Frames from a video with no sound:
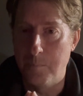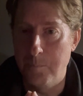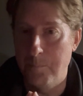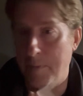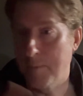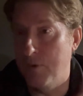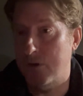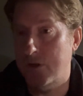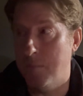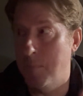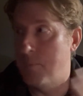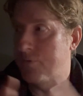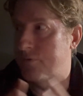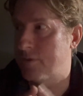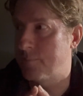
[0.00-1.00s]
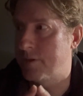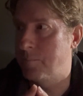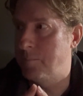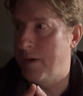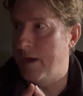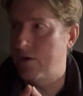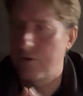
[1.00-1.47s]
Maybe I'll come up with something
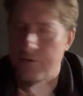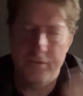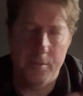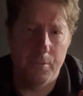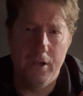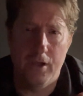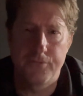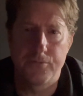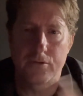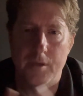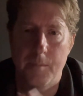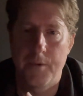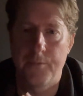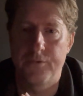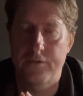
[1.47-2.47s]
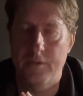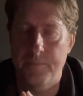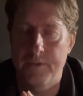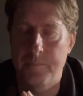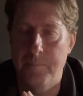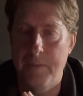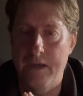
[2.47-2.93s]
better, or someone else will come up with
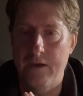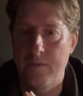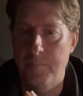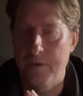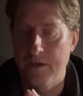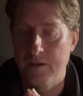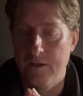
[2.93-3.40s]
something better. But